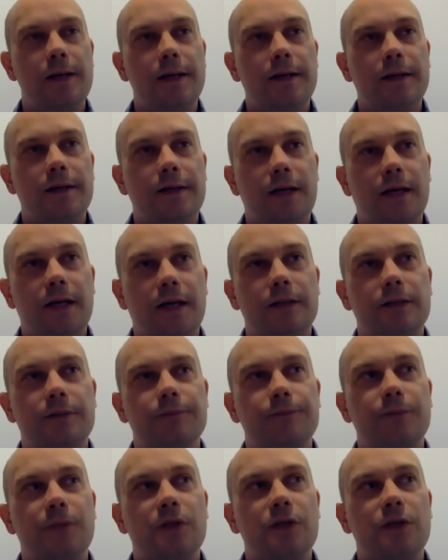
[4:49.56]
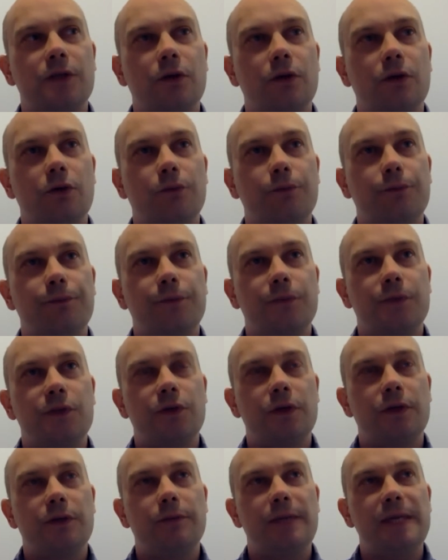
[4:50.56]
that. So
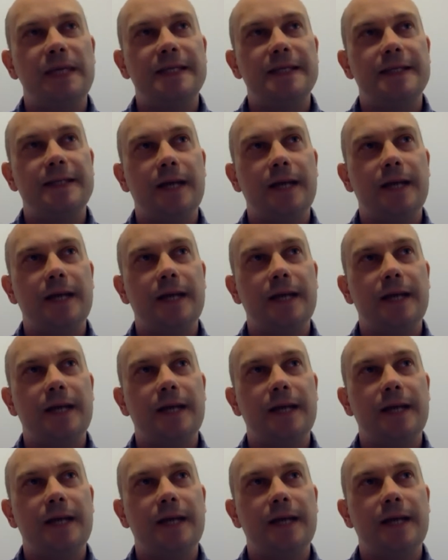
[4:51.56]
it means